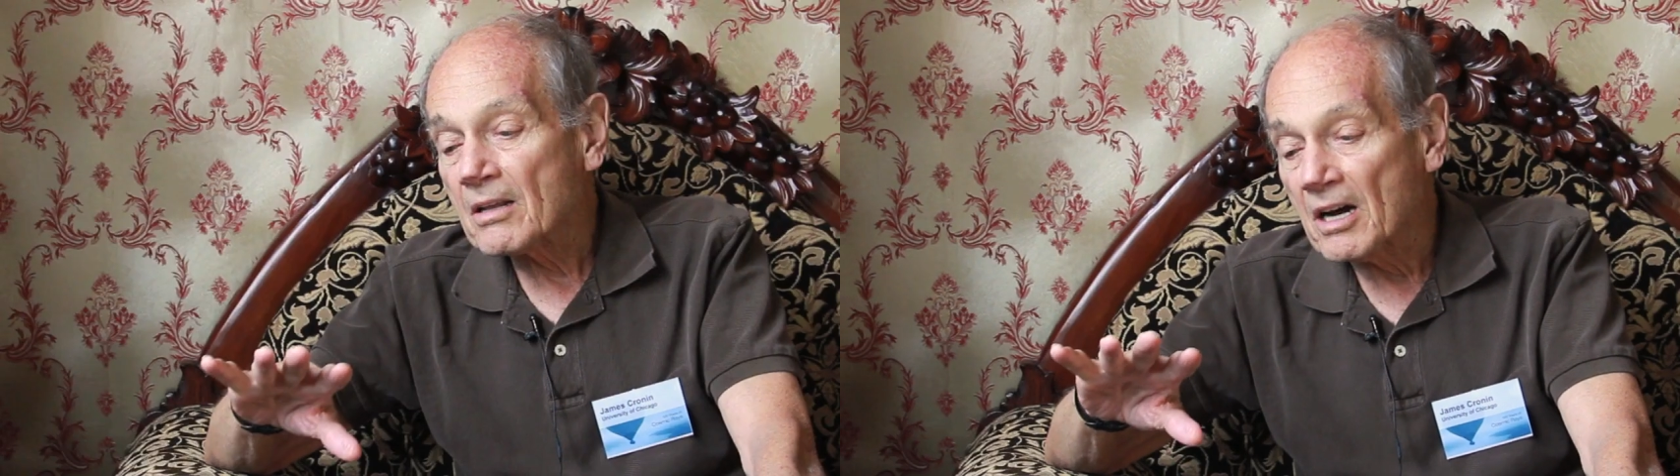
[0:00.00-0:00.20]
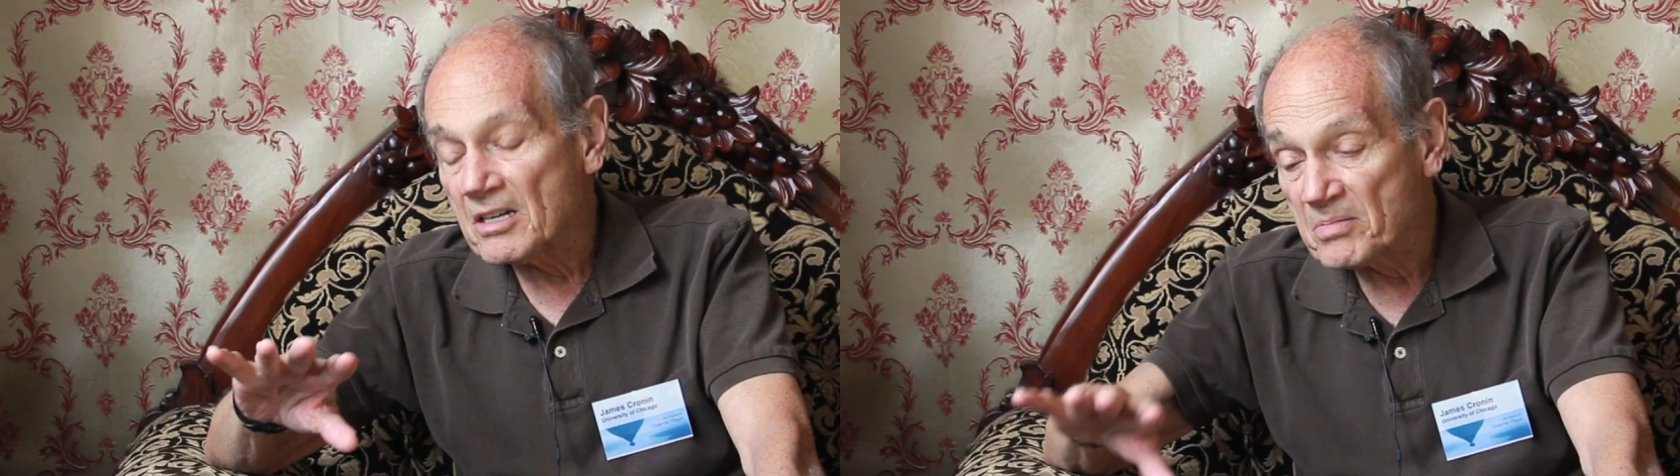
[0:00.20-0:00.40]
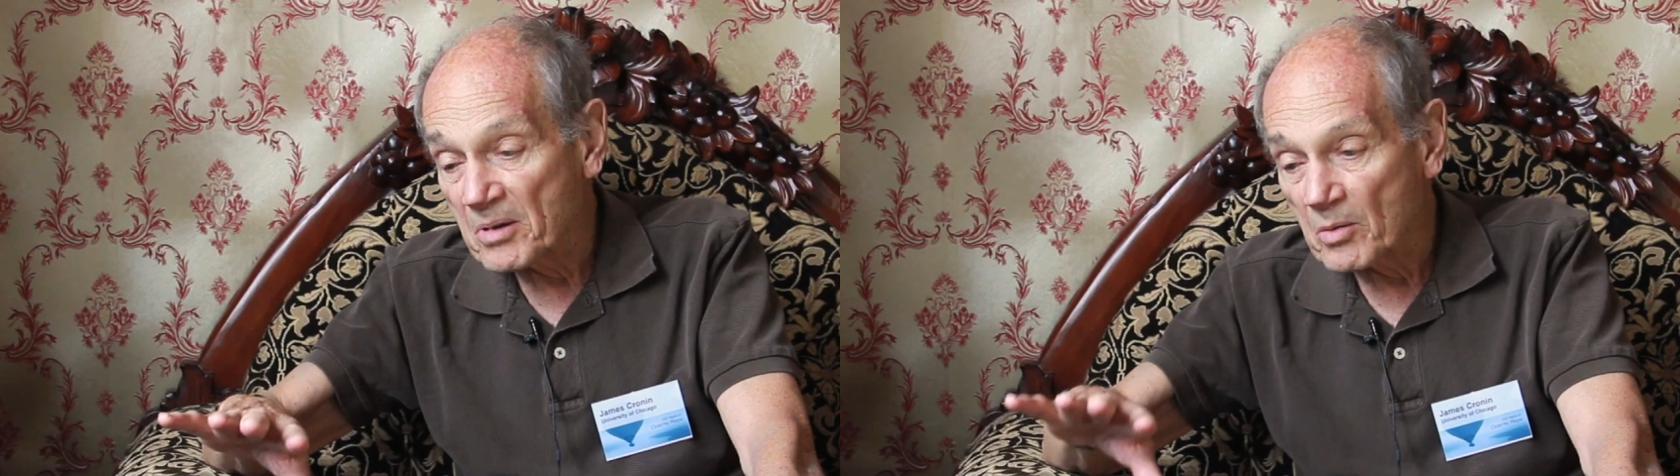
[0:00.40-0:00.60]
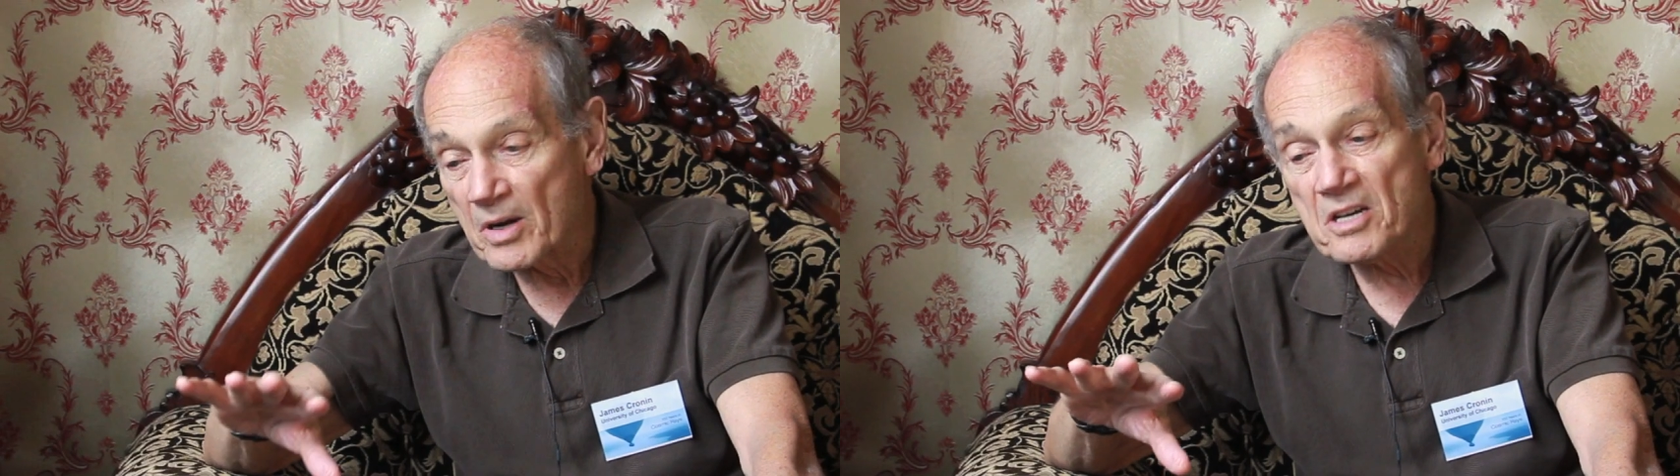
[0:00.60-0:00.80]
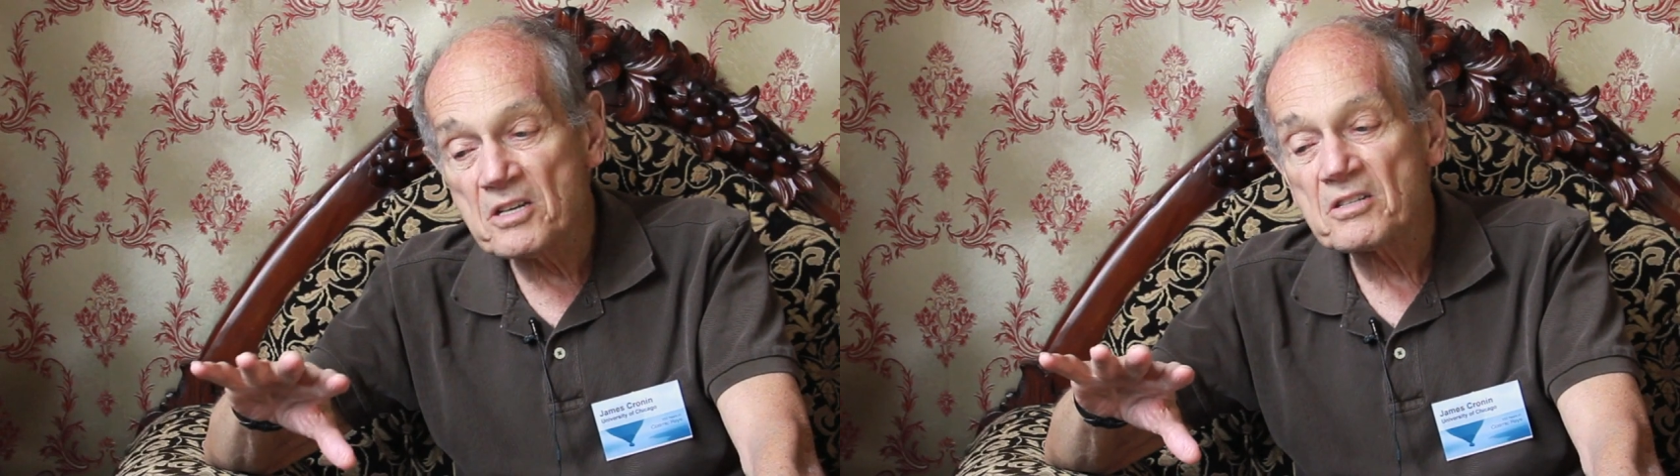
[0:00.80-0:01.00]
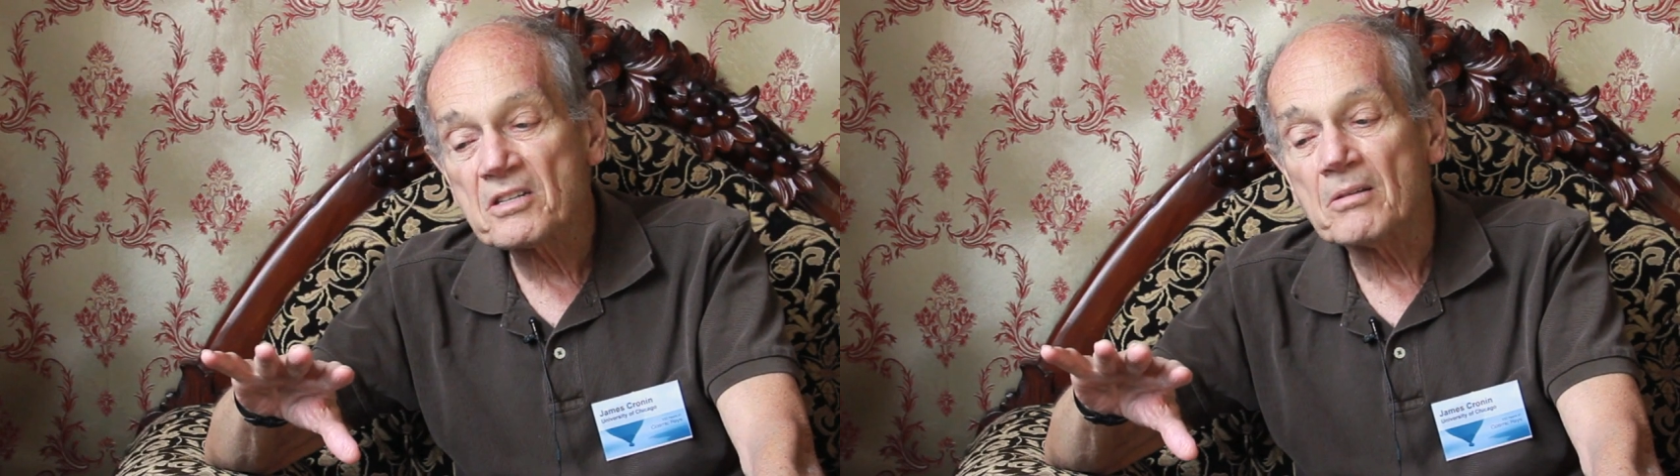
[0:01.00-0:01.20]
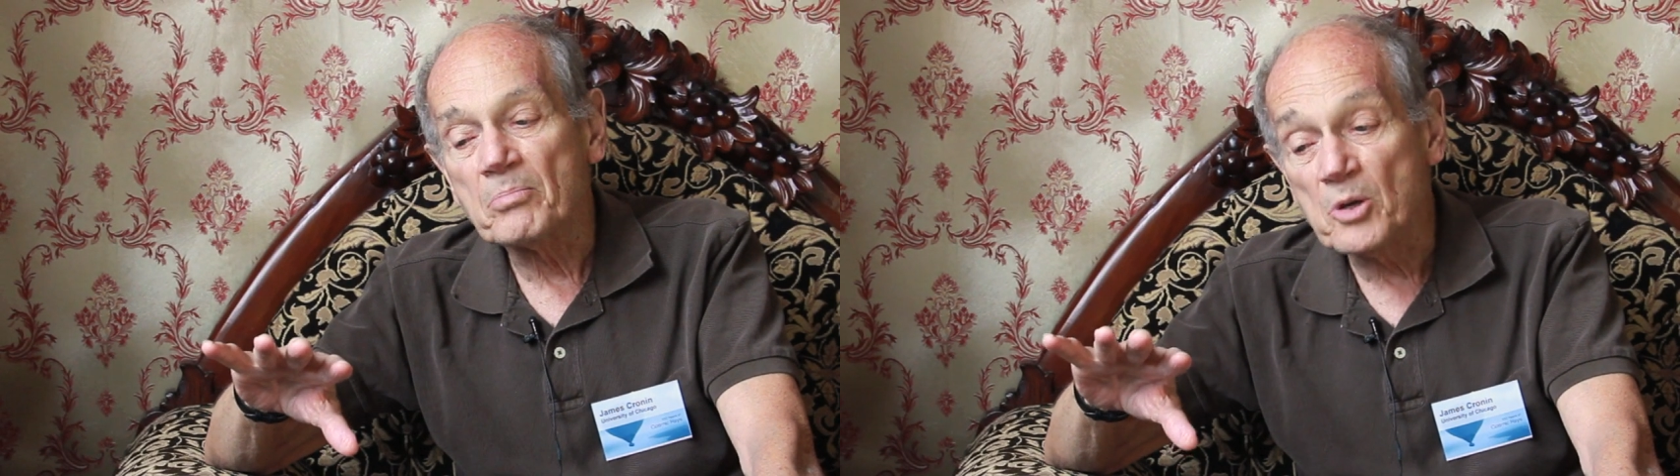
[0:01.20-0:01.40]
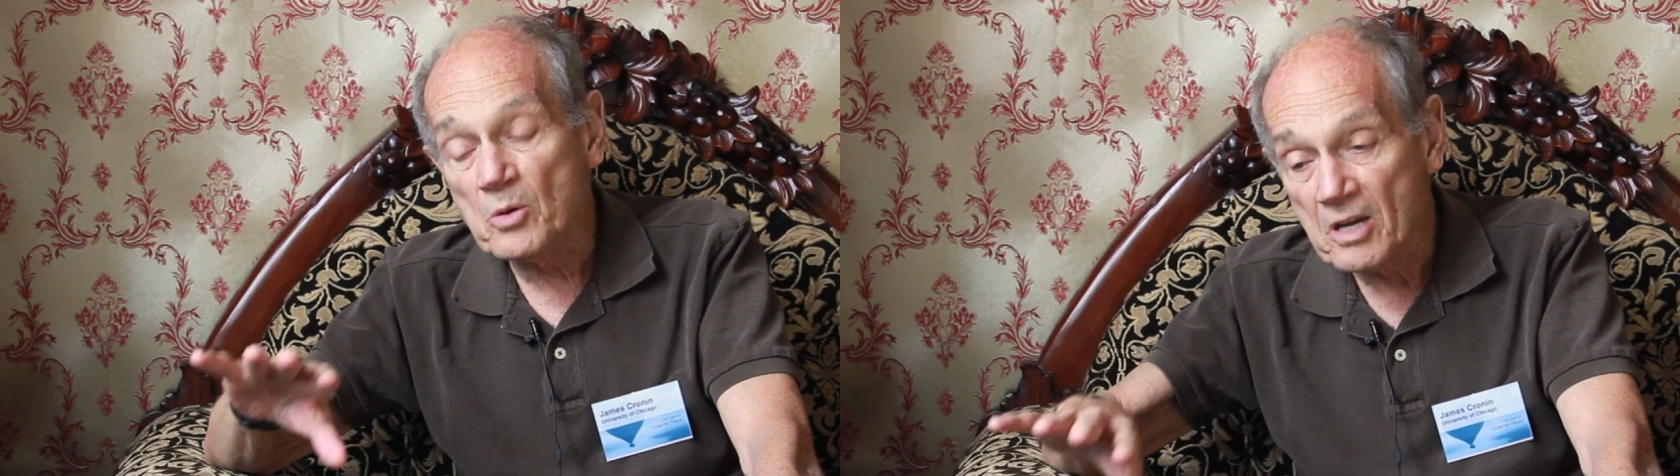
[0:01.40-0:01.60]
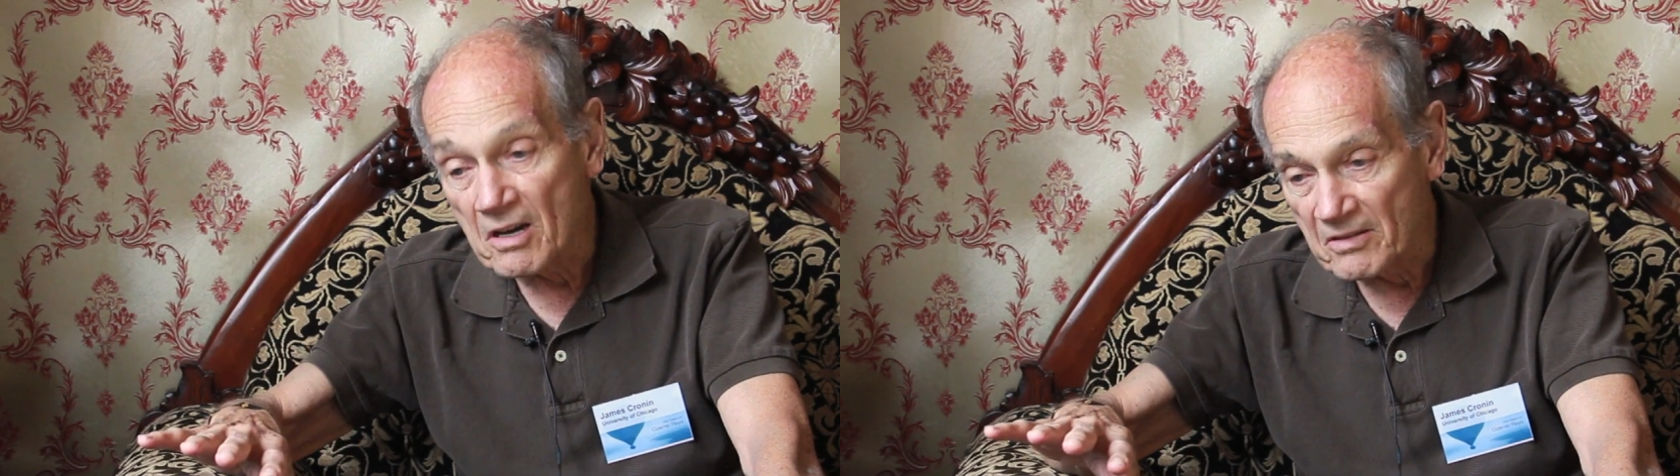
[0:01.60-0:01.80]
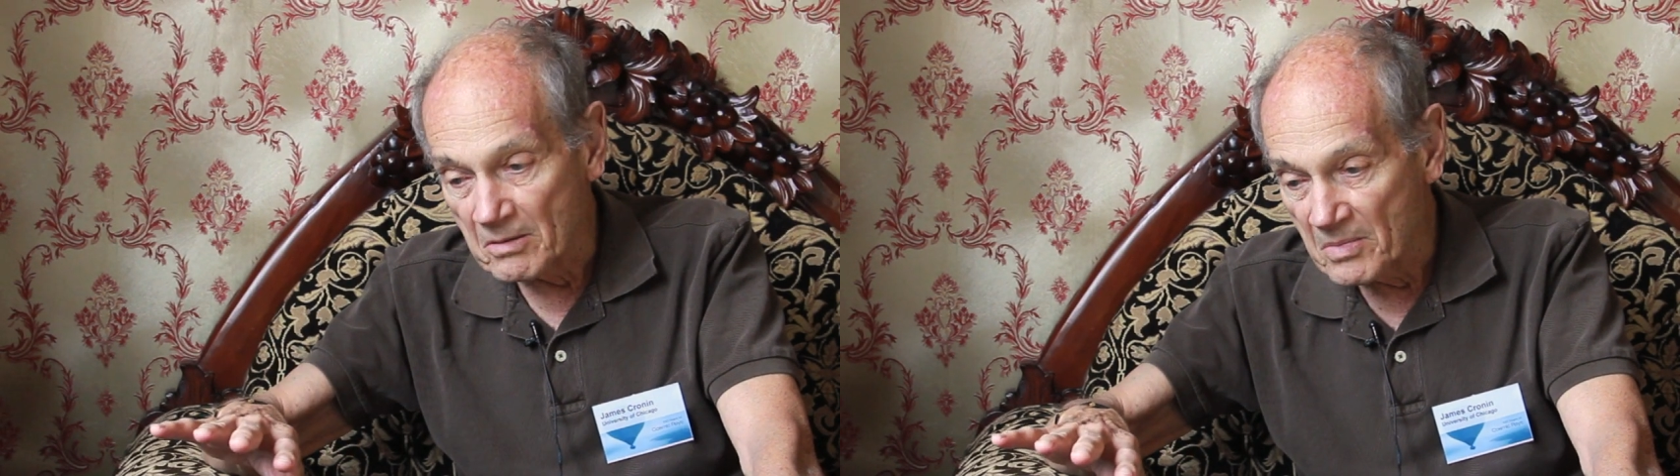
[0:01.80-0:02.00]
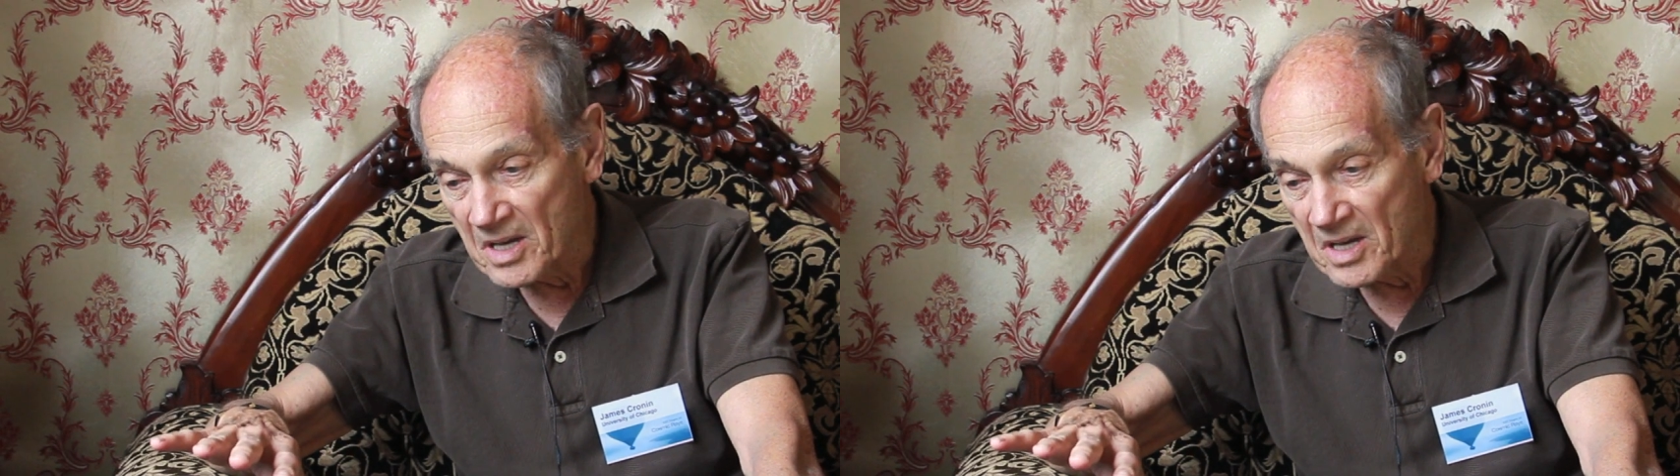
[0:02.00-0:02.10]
Cosmic rays, the beauty of them